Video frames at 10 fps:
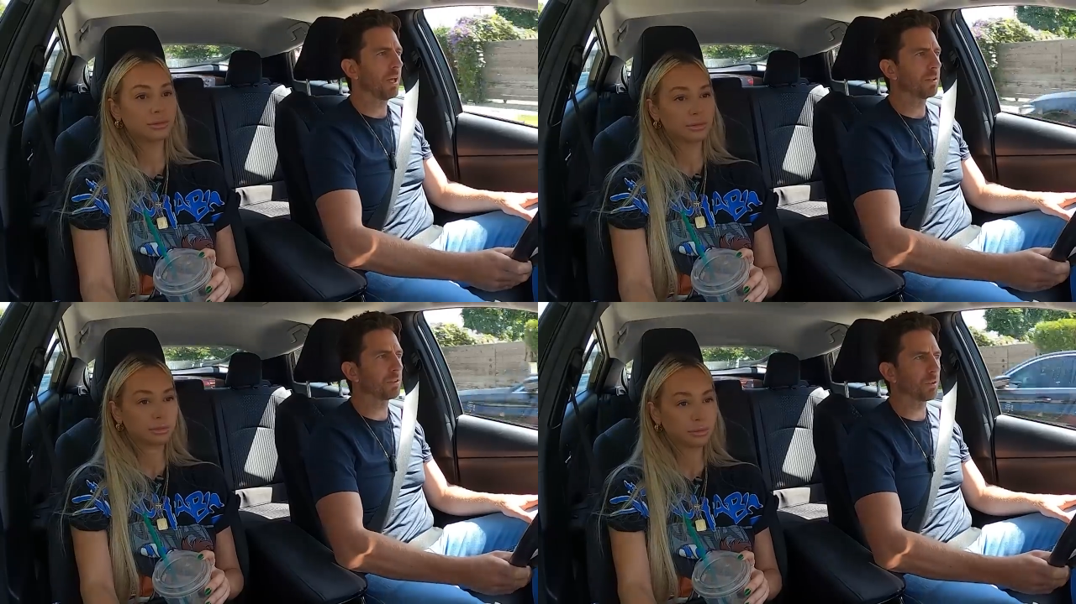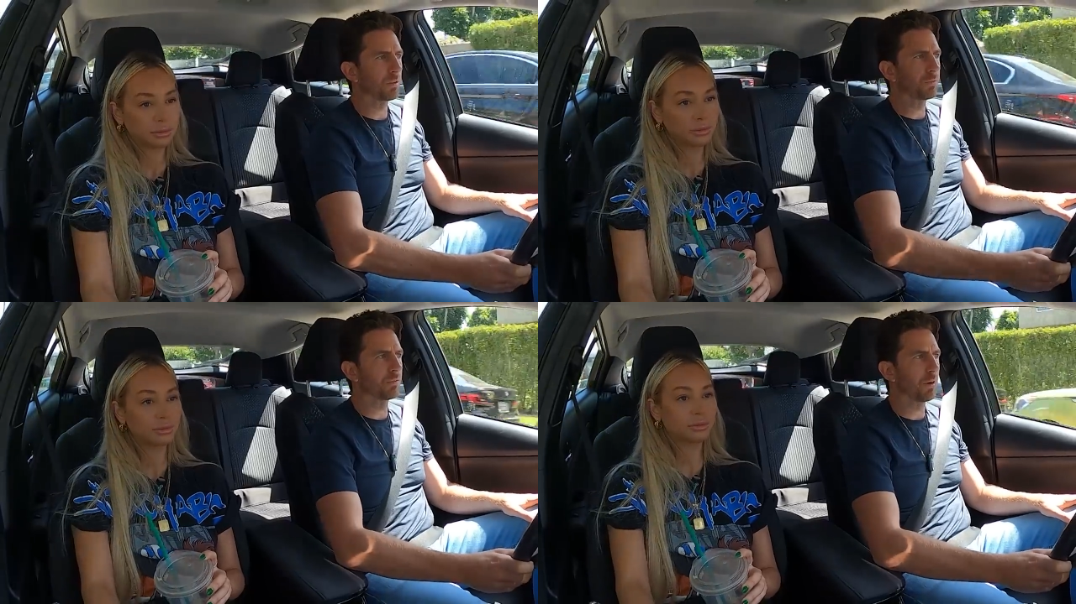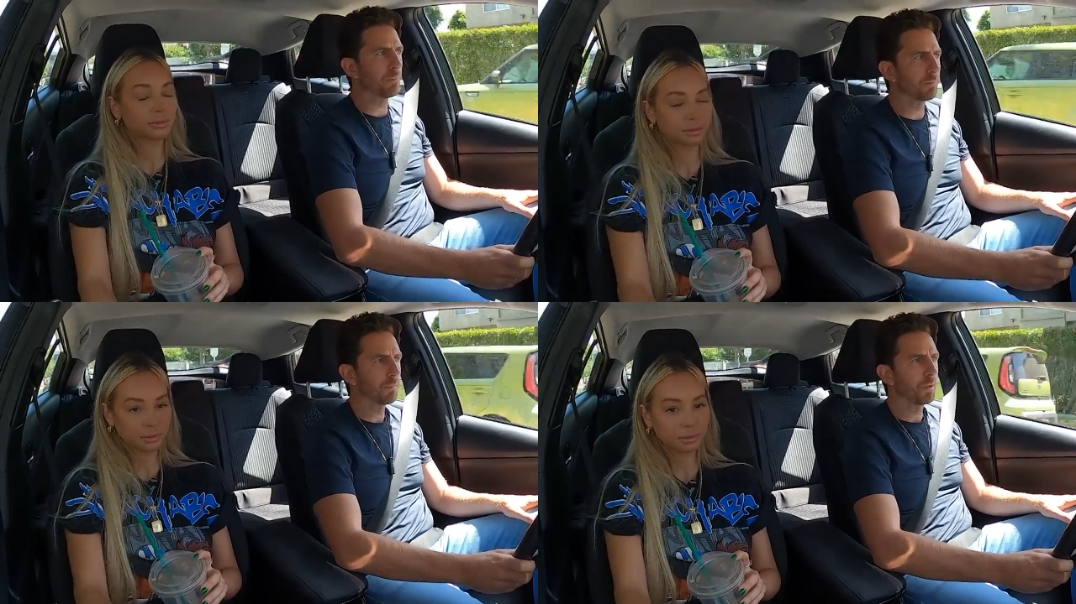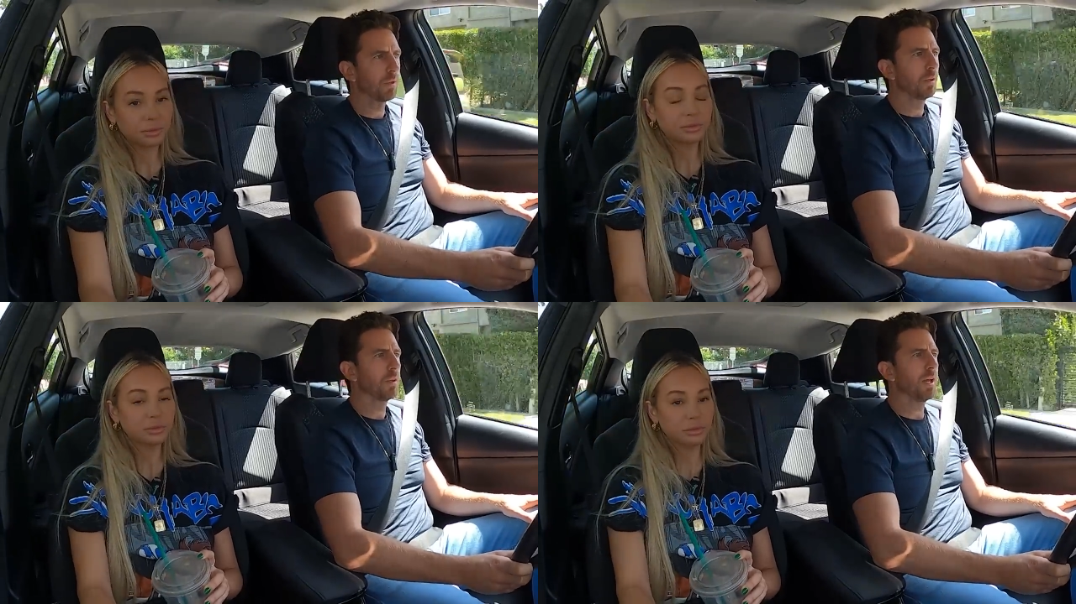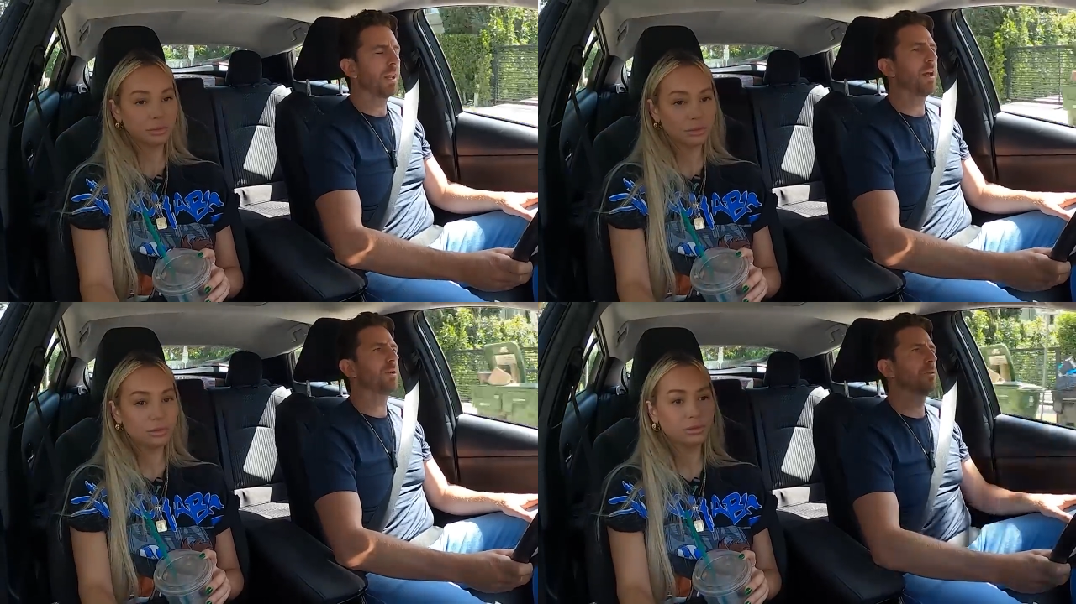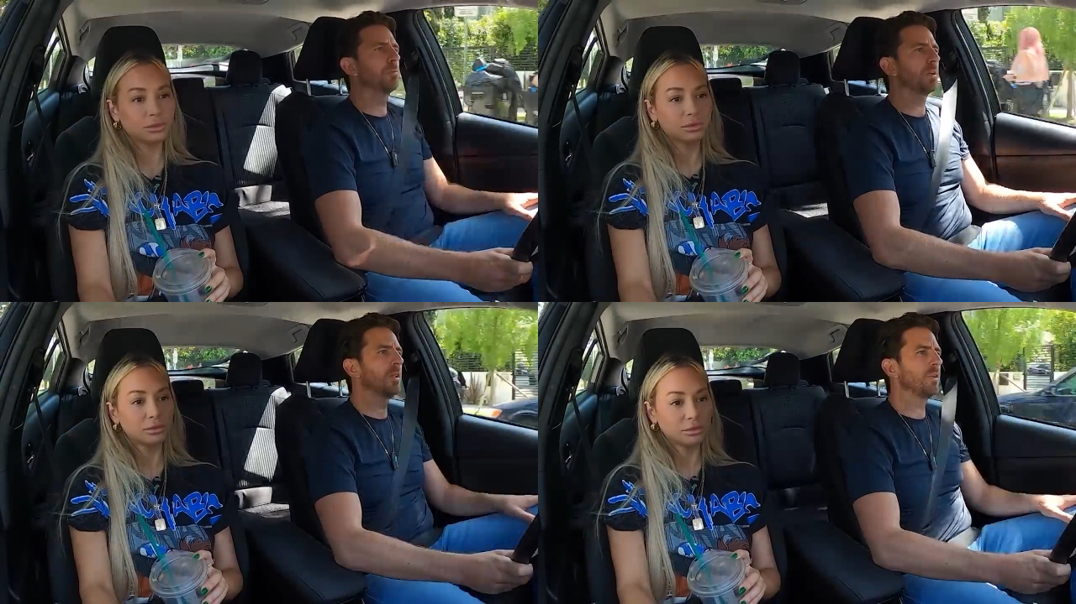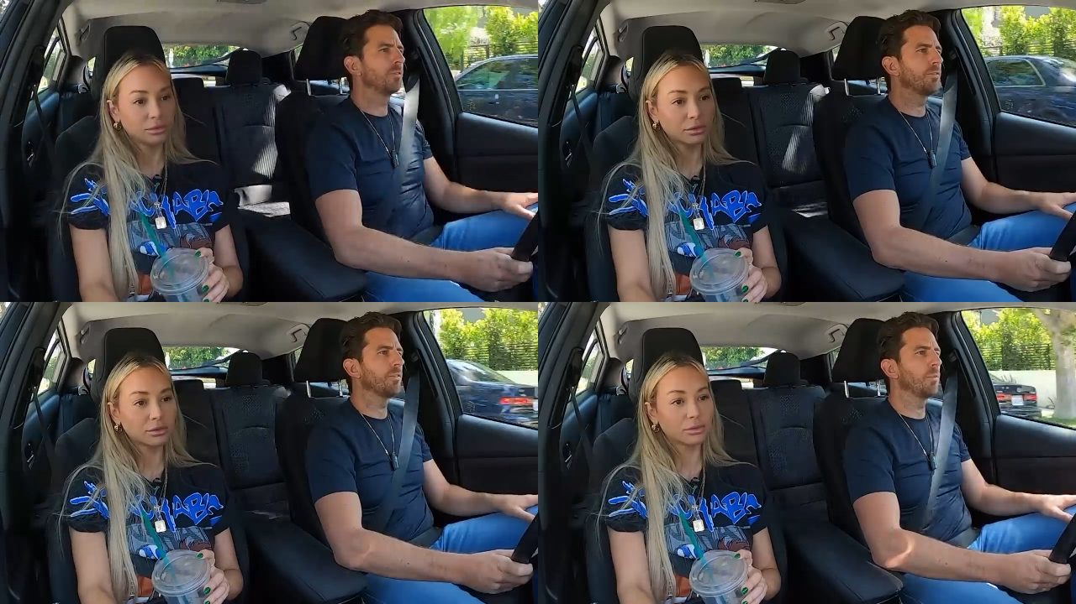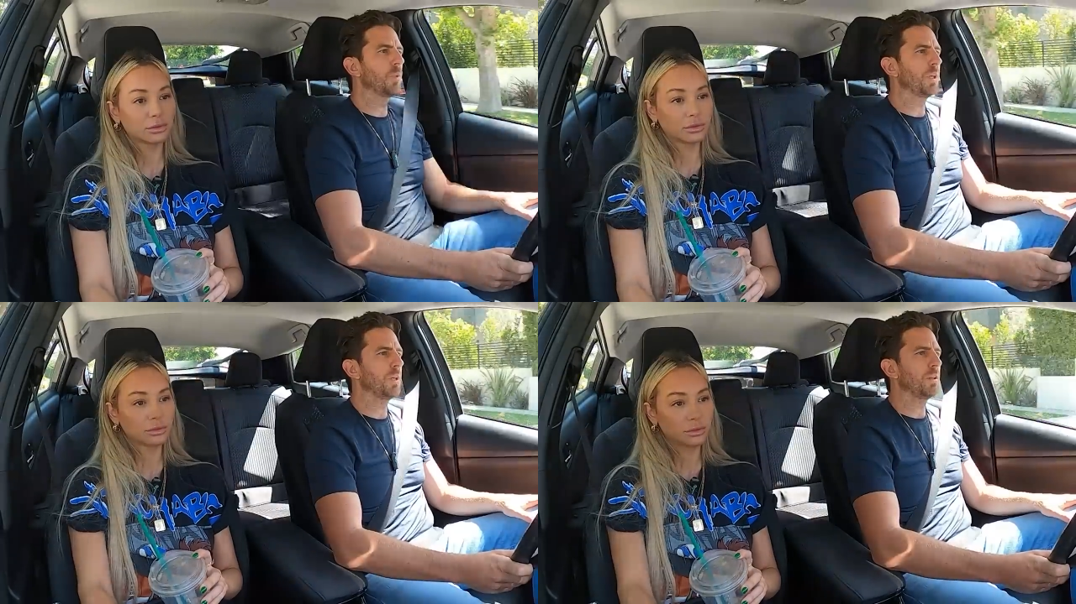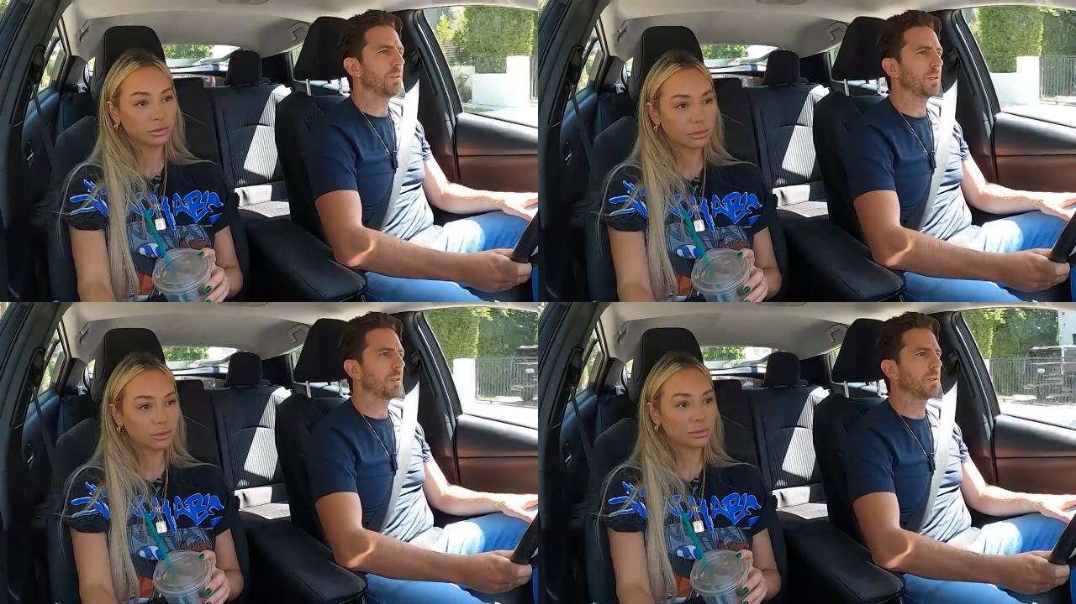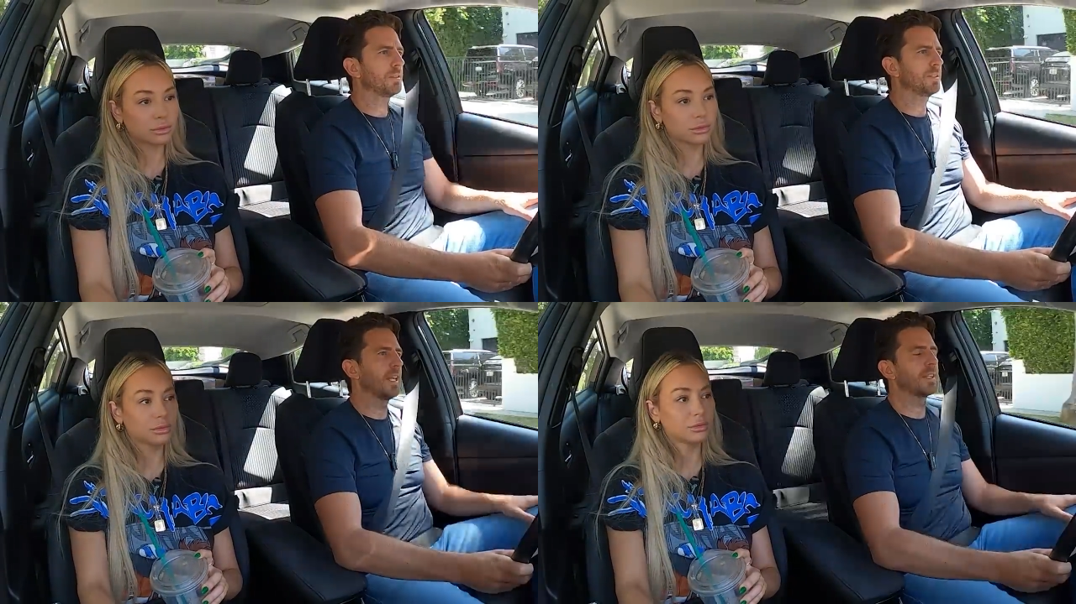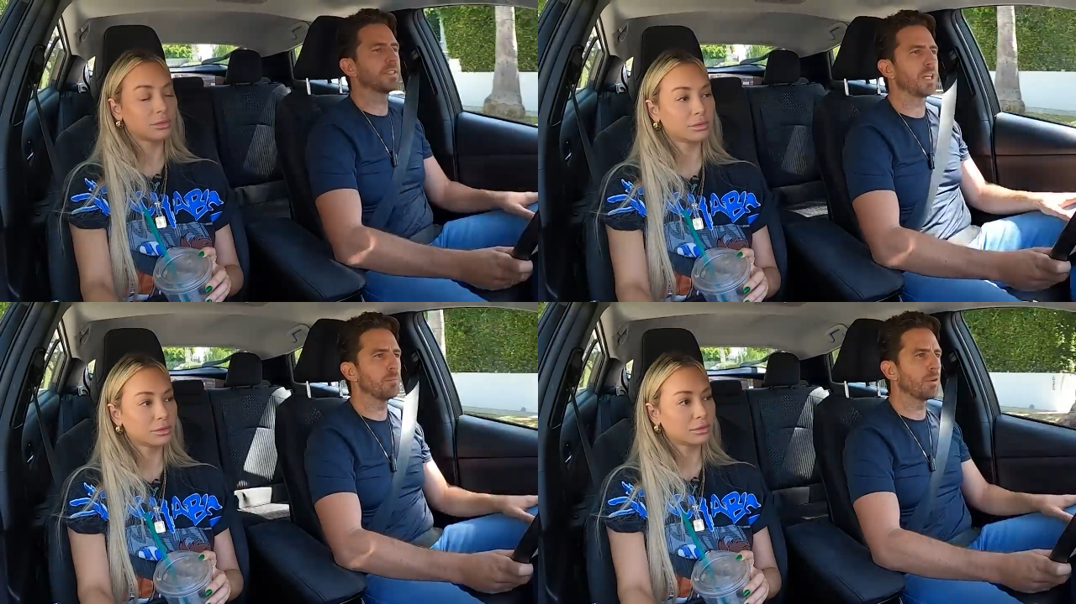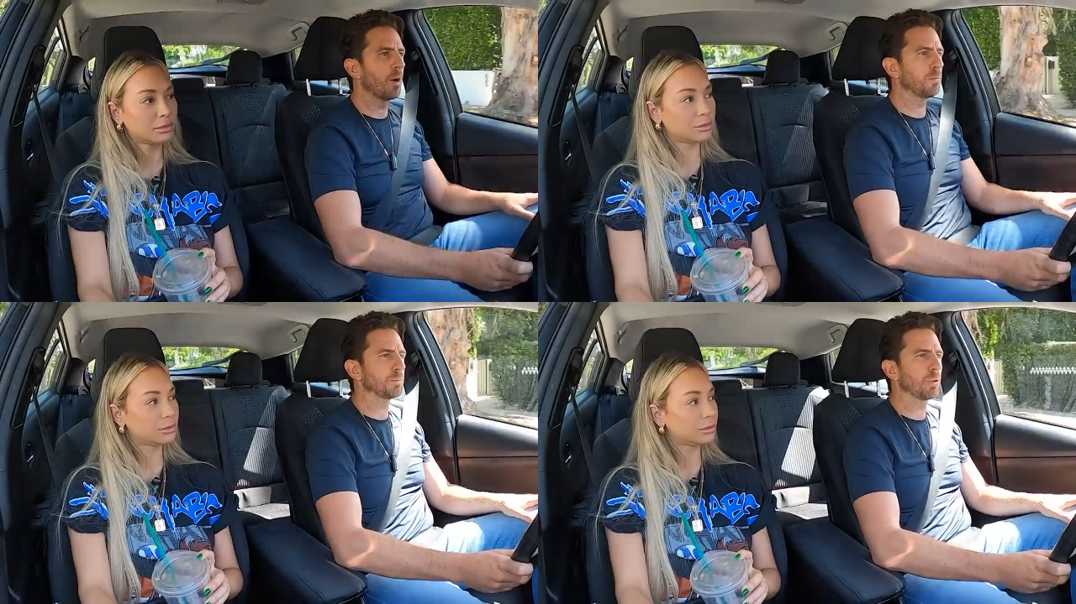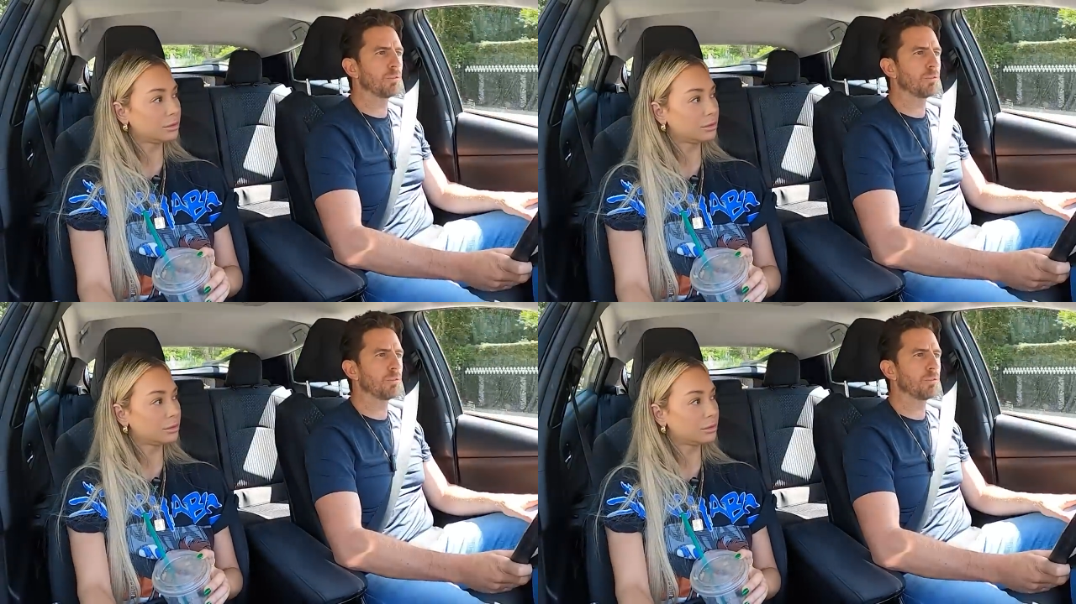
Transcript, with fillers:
Speaker 1: and to learn from. And I do believe we get the same problems